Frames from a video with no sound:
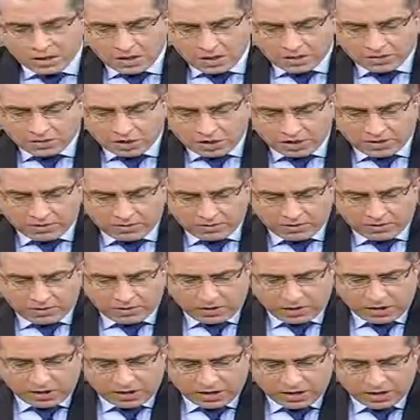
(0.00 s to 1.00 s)

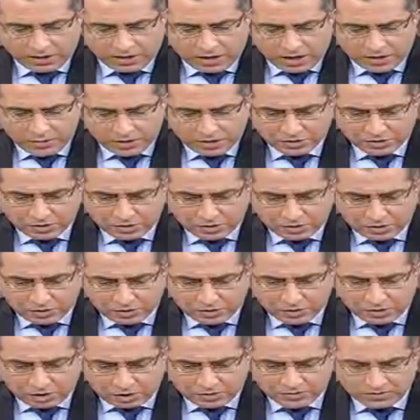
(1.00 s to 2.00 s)
Jayant, again, coming
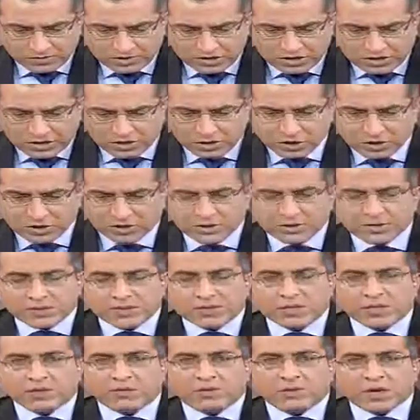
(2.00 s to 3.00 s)
to
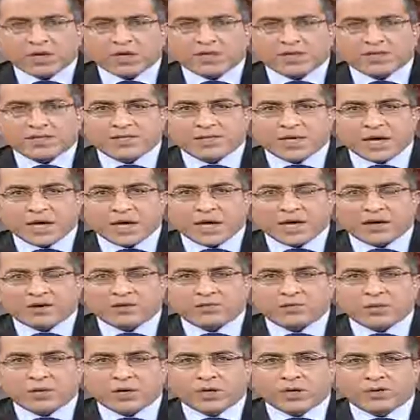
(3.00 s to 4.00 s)
conversations one has
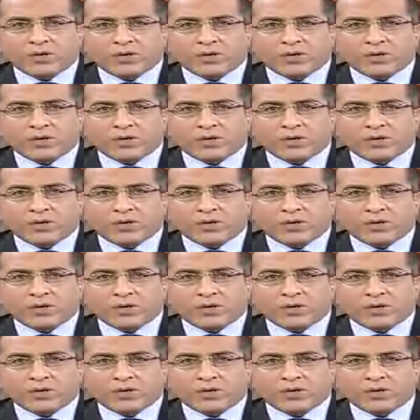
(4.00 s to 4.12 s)
had with